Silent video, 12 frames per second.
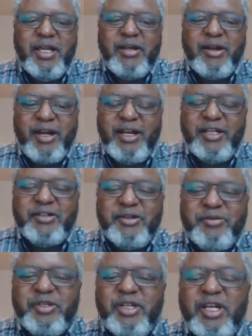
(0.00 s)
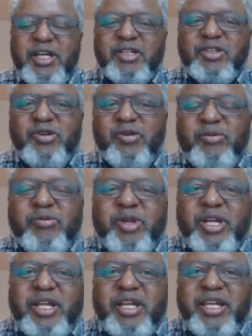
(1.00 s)
relatives. So
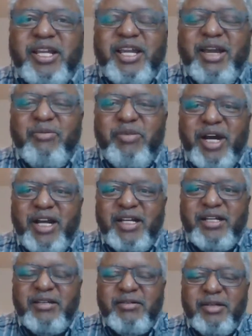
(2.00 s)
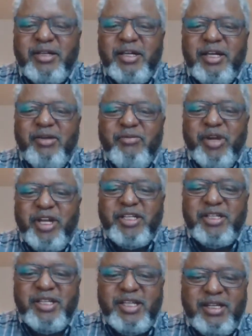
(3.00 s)
he came back and met
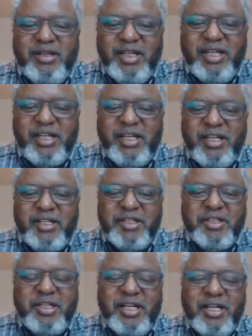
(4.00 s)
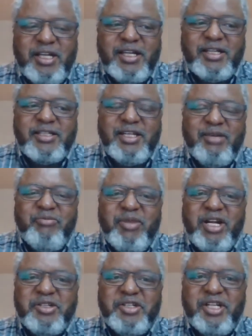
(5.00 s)
the English slave
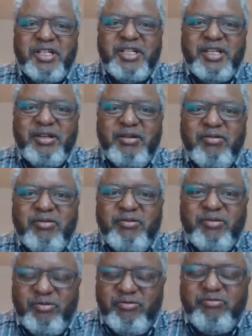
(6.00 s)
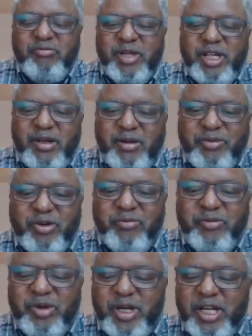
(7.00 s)
merchant
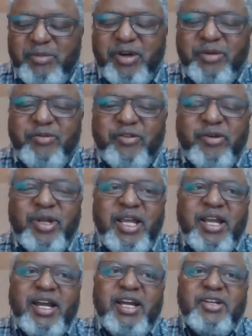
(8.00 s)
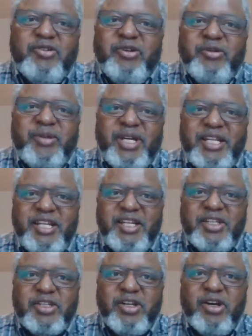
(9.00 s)
from Liverpool and told him that he
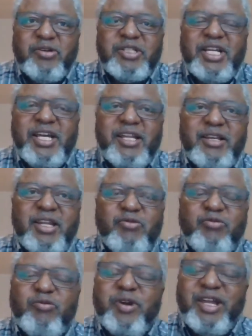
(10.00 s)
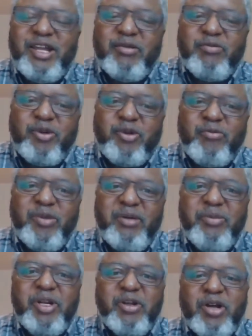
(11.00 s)
is lost and he may
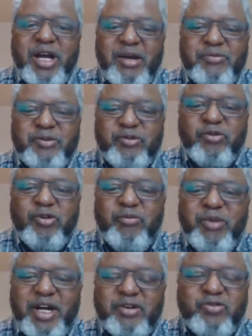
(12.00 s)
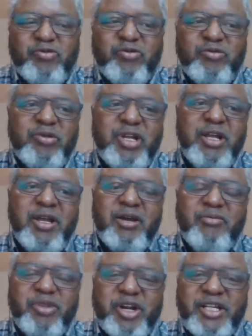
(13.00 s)
probably have to go back to
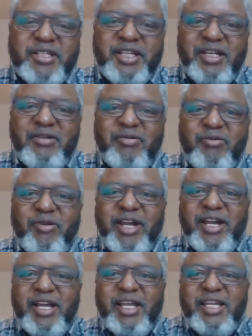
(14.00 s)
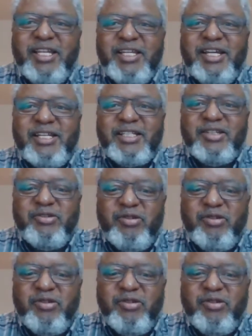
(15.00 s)
Brazil where he has